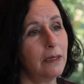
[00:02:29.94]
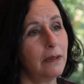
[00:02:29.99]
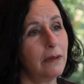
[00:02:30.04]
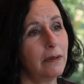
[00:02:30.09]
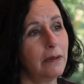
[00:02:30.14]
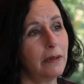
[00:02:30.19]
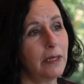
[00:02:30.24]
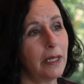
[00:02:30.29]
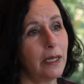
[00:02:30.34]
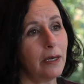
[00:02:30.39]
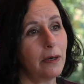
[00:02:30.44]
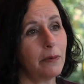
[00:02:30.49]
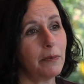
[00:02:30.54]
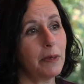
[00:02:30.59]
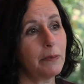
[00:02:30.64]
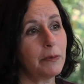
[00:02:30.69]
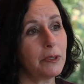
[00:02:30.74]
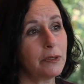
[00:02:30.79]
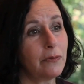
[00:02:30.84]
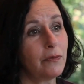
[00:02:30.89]
They are
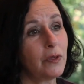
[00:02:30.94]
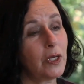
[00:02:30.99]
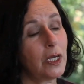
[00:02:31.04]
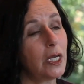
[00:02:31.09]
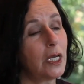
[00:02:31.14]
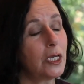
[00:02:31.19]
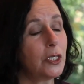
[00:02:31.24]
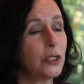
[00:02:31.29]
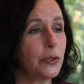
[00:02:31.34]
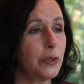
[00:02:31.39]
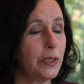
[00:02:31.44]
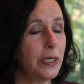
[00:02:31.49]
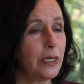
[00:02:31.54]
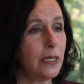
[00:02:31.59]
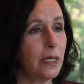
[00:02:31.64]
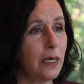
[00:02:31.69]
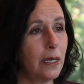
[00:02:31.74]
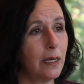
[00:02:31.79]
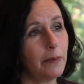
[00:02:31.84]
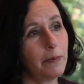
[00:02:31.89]
members of the country
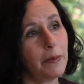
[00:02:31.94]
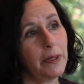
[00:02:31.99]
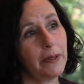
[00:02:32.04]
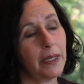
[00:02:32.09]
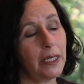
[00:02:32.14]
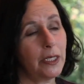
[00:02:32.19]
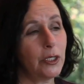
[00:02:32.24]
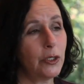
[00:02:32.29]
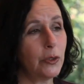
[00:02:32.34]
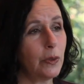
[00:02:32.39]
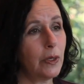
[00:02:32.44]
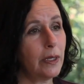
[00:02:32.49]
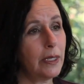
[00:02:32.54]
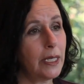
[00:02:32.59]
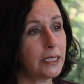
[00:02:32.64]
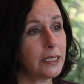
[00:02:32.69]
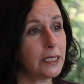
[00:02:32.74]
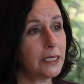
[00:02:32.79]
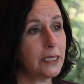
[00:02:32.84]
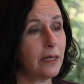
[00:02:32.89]
club, and they do all
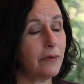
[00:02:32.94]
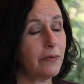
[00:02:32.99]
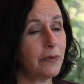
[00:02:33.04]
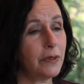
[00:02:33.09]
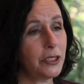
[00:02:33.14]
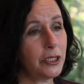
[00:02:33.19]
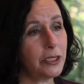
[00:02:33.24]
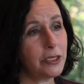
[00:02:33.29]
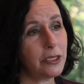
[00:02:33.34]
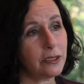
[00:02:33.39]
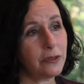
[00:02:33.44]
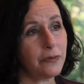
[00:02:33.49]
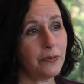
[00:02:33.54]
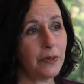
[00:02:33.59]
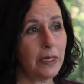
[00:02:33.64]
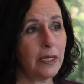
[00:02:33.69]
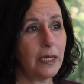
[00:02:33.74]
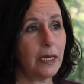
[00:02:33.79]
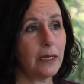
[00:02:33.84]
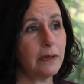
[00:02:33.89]
that stuff, and she's just
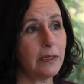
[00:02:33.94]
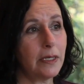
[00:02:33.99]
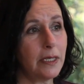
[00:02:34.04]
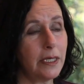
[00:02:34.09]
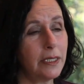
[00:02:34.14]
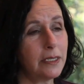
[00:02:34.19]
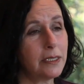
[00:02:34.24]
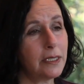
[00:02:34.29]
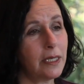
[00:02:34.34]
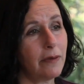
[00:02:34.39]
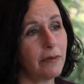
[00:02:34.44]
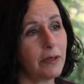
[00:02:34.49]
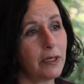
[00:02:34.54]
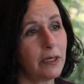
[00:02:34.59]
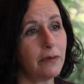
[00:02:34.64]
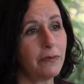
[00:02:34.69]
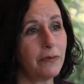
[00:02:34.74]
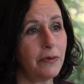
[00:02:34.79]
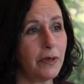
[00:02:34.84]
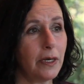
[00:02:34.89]
found out that he's having an
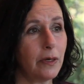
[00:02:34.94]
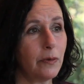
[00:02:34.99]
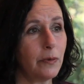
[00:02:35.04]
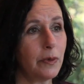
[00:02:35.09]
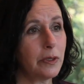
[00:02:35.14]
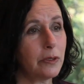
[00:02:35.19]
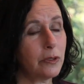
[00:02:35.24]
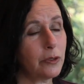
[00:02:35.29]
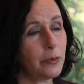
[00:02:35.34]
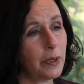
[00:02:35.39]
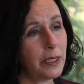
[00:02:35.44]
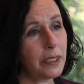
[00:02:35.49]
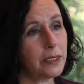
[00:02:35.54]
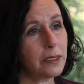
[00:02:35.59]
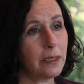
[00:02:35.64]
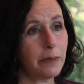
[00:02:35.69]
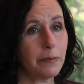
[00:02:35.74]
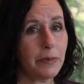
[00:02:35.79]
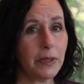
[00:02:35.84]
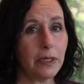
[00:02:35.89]
affair with a
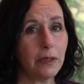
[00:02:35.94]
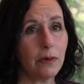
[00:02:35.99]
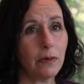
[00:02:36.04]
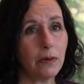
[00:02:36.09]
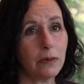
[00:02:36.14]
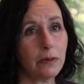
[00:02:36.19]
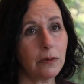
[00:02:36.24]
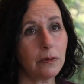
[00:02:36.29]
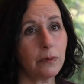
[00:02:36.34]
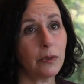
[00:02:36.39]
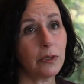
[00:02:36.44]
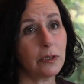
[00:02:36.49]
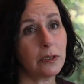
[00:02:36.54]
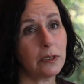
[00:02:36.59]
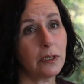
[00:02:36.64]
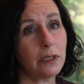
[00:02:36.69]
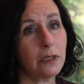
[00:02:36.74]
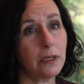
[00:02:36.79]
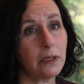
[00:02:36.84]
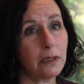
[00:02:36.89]
20-something-year-old who works
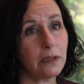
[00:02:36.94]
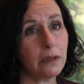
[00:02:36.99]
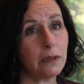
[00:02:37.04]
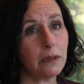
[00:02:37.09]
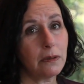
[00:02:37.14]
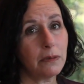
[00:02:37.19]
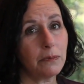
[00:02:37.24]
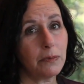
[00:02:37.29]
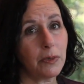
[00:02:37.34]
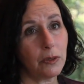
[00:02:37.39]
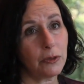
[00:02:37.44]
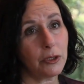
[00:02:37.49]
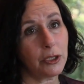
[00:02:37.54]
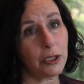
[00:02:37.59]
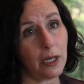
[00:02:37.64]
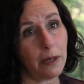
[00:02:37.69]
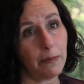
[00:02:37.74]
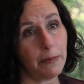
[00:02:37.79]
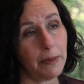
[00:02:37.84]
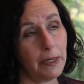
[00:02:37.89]
at the pro
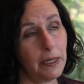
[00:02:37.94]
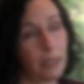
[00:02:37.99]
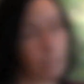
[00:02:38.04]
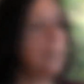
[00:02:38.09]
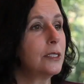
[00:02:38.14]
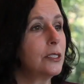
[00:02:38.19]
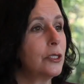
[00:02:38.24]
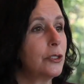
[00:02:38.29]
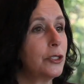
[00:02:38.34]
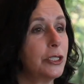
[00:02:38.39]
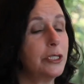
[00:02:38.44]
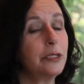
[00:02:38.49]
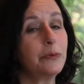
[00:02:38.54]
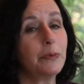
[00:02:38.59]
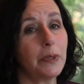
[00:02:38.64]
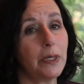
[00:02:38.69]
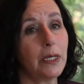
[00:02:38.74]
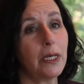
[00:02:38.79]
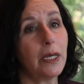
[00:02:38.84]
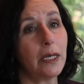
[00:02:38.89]
shop. So she's
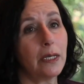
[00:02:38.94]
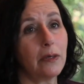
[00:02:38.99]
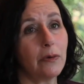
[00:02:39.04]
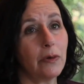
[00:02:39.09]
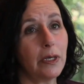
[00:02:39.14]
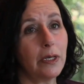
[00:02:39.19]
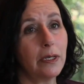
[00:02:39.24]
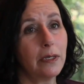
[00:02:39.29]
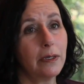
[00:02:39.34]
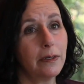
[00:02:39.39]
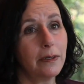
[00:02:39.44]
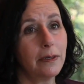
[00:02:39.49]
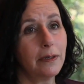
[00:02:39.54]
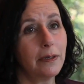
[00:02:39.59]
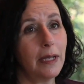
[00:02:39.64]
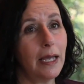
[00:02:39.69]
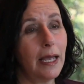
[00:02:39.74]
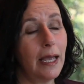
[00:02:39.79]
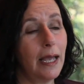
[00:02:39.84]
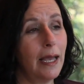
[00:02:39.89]
pretty angry.
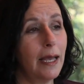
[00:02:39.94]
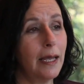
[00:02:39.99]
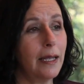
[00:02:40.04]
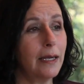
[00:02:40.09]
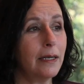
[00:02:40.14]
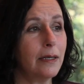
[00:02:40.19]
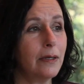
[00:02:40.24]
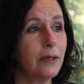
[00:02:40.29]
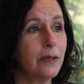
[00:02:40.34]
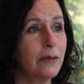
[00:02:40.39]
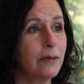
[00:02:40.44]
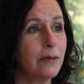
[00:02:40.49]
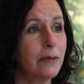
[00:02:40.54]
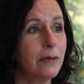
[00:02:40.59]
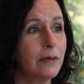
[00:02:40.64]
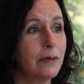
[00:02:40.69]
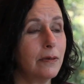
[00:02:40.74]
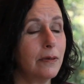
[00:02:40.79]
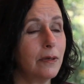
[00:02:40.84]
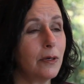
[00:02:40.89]
And
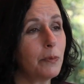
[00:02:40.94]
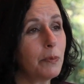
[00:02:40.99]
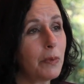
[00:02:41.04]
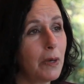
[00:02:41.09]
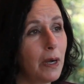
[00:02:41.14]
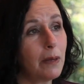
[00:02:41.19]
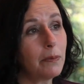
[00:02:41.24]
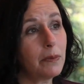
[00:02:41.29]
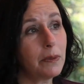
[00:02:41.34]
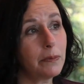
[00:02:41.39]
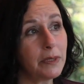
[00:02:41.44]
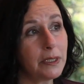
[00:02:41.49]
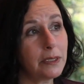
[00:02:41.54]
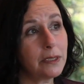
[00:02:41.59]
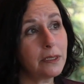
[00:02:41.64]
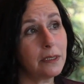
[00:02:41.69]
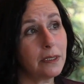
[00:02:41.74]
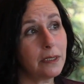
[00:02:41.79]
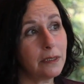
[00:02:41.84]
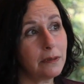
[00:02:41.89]
her problem
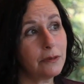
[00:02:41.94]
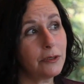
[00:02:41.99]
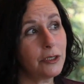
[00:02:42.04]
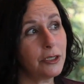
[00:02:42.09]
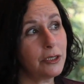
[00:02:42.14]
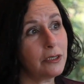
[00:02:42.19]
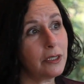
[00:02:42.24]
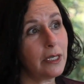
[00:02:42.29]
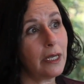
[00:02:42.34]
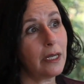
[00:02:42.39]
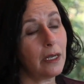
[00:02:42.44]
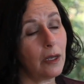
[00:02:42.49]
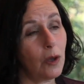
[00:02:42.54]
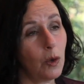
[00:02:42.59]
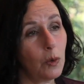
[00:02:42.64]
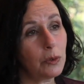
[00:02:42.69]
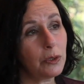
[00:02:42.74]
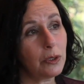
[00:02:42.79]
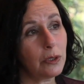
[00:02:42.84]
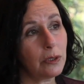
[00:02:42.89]
is that she's getting
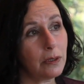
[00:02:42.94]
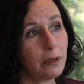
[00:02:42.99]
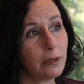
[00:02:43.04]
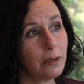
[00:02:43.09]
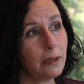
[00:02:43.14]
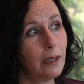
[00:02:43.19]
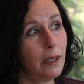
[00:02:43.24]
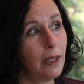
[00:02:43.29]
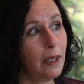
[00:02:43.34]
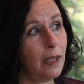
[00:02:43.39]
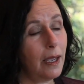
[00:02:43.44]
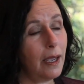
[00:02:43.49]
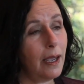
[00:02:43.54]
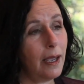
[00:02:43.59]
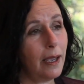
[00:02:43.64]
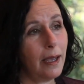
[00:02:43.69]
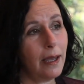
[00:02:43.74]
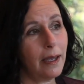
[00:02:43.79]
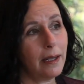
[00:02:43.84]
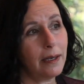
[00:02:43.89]
older,
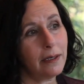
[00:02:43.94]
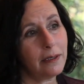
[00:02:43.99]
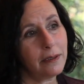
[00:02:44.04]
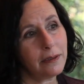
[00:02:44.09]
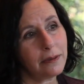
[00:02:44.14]
and